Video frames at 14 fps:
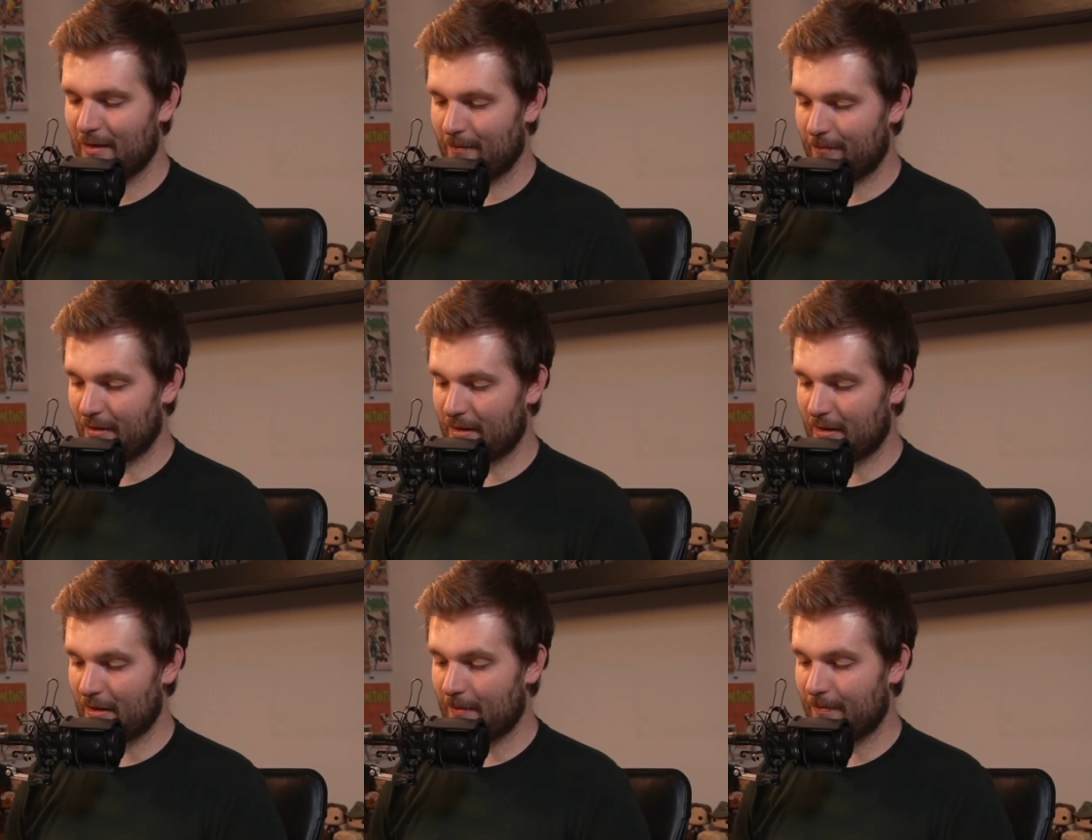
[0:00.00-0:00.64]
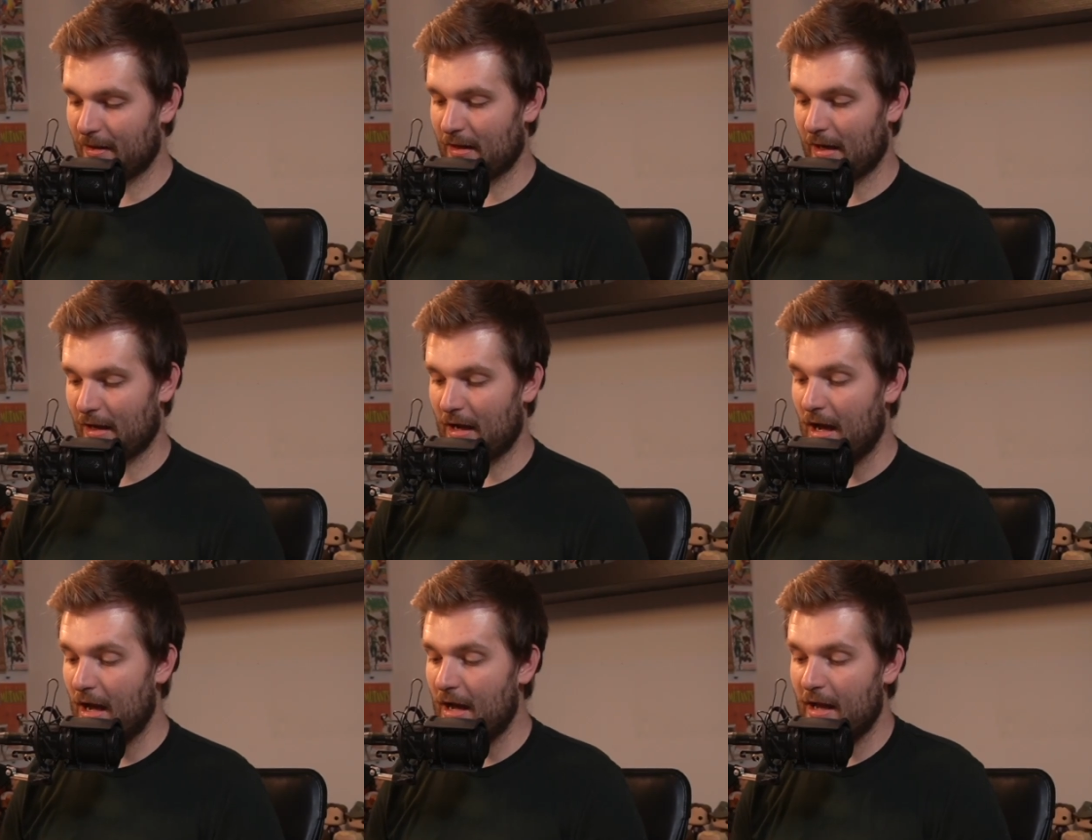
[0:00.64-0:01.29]
But yeah,
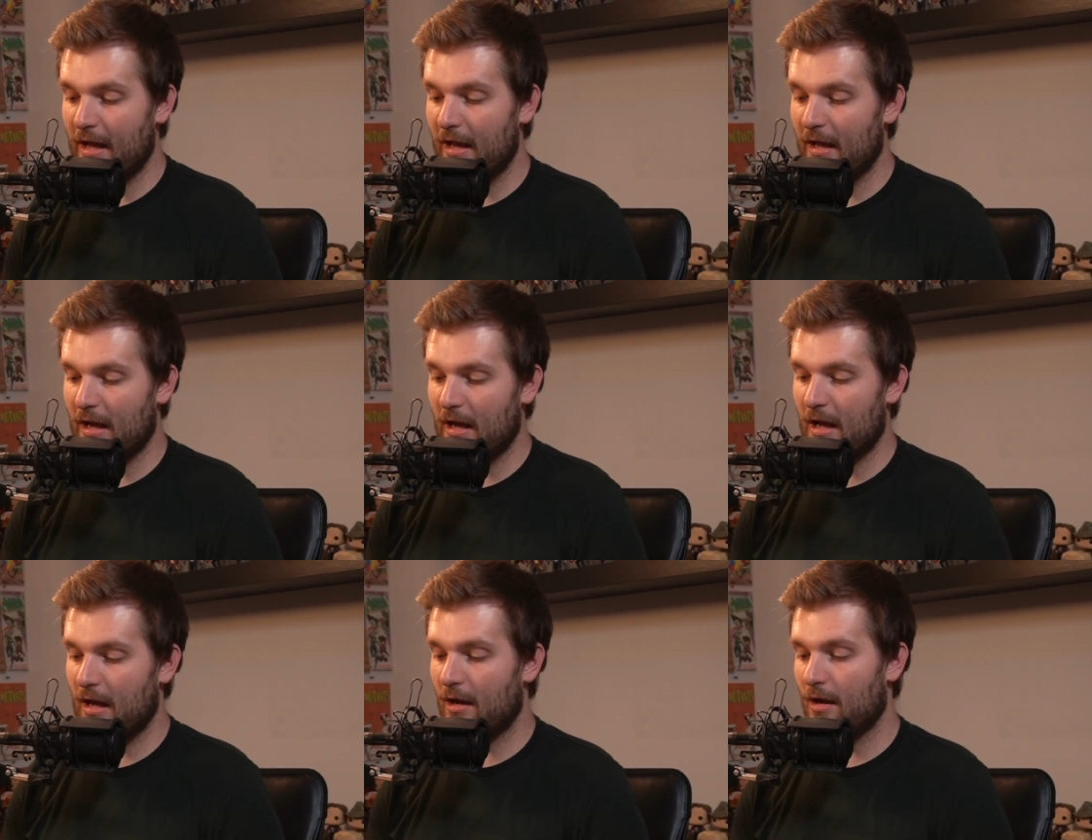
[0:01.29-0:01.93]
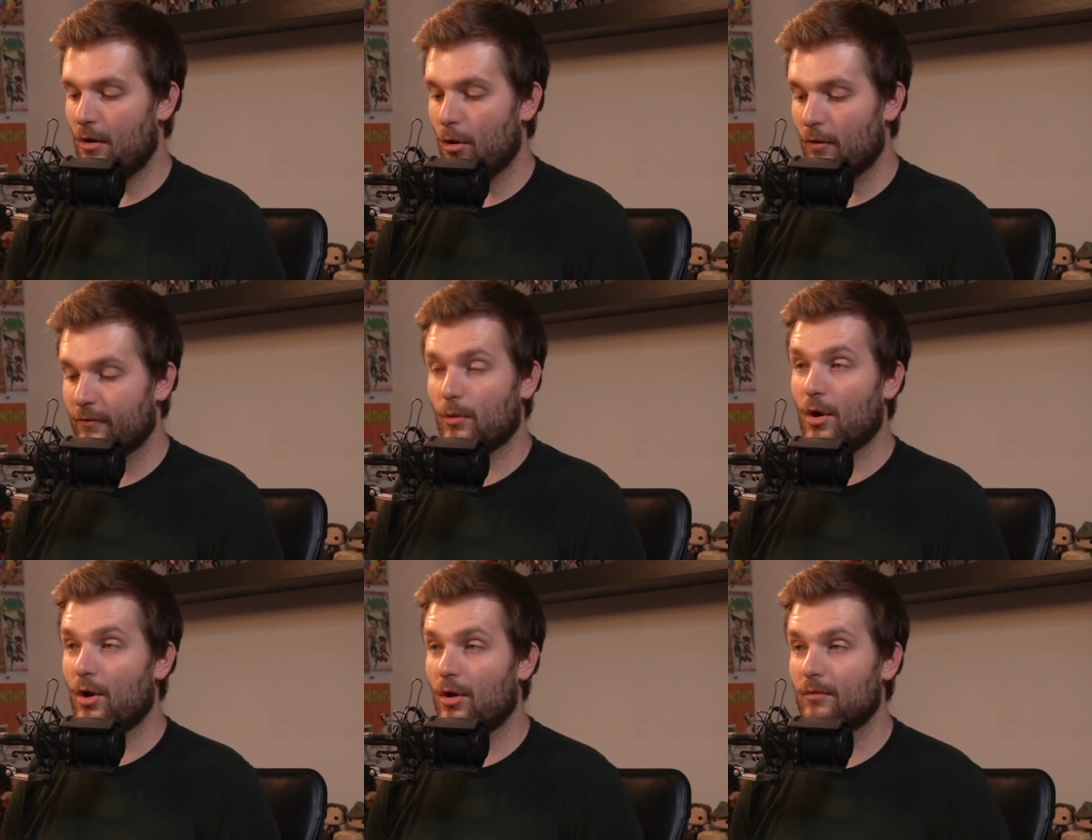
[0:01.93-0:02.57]
I
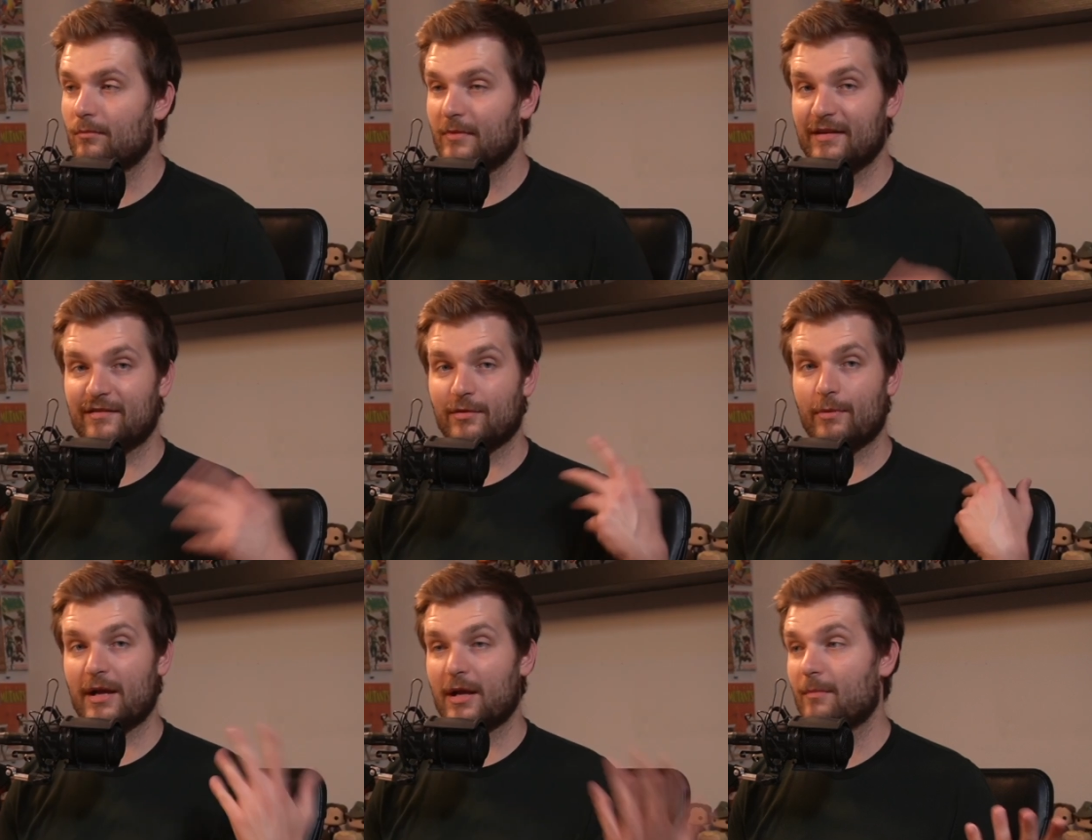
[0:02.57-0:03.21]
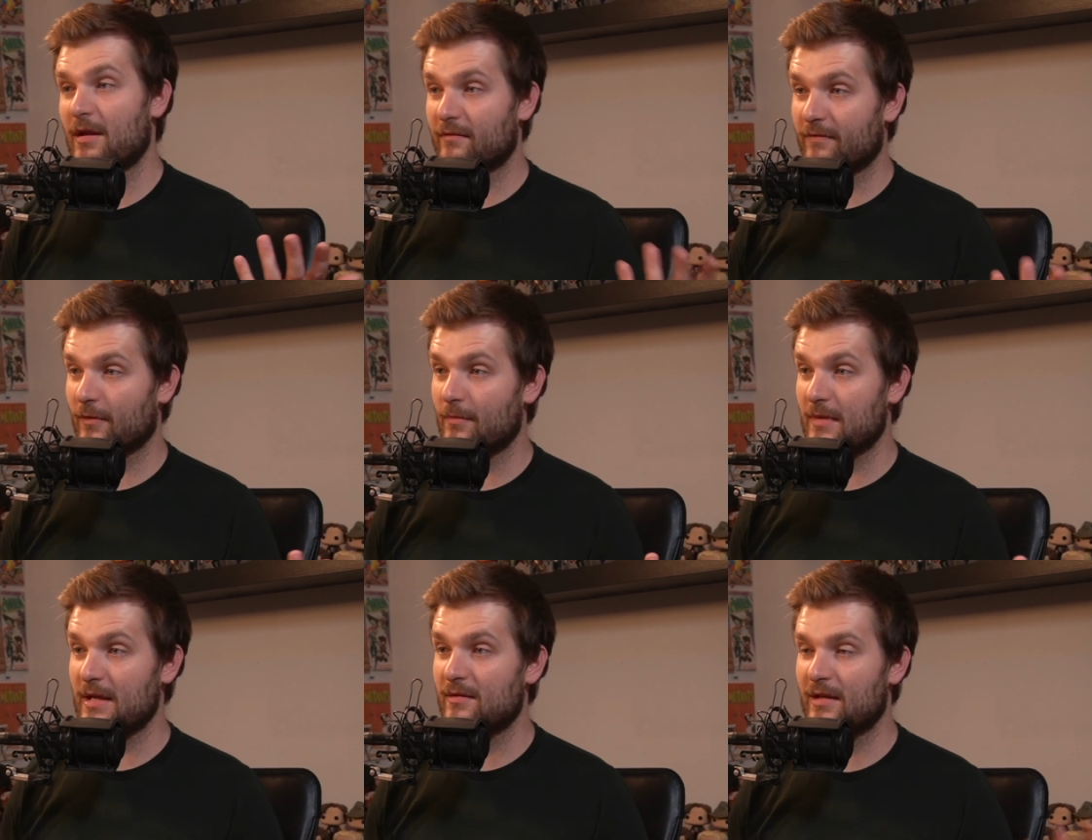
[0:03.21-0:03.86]
overall, it's a recommend
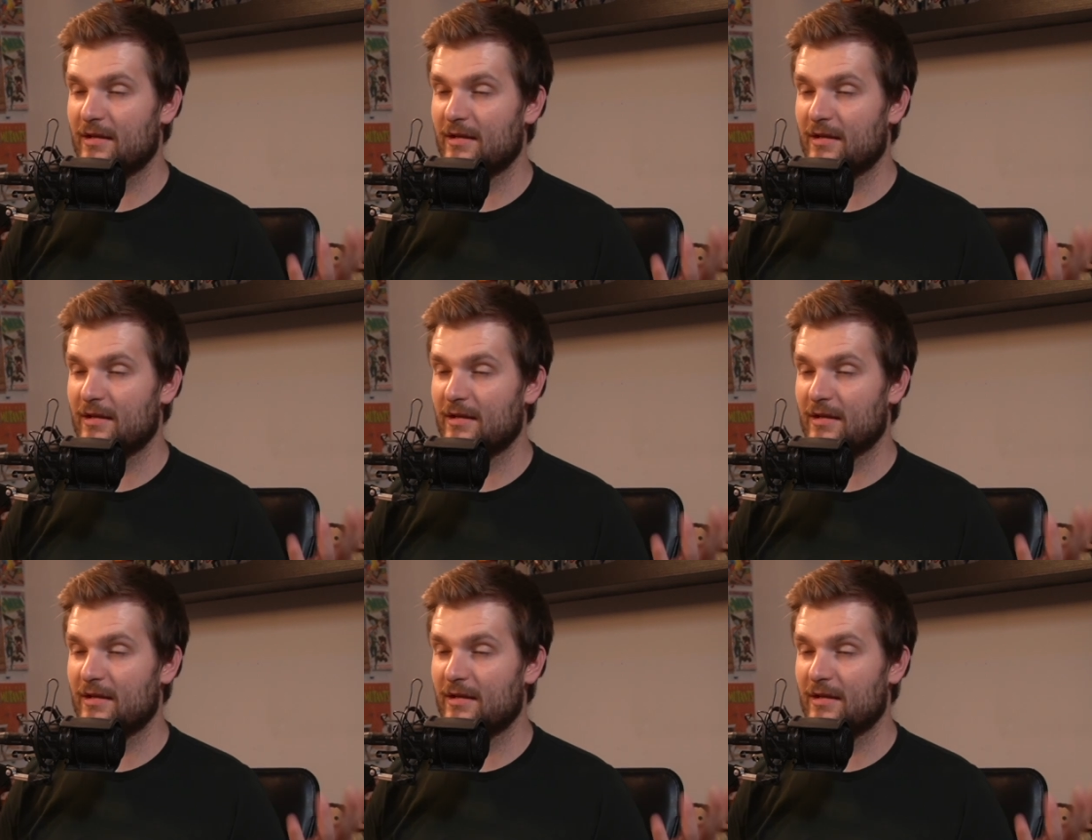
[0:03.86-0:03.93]
from me.